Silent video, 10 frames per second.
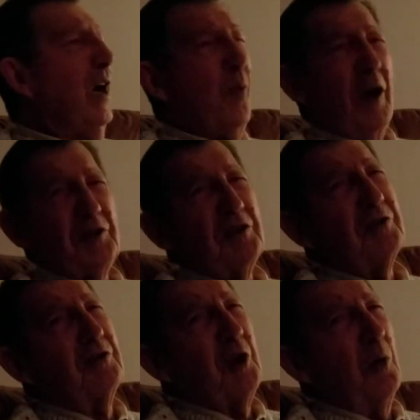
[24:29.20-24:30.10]
it
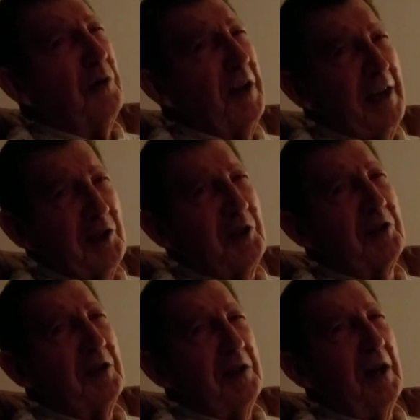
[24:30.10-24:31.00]
wasn't so nice
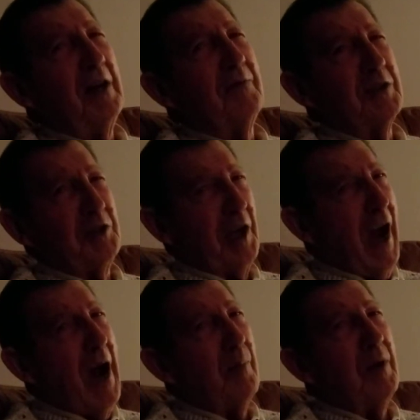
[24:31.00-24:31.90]
of a job.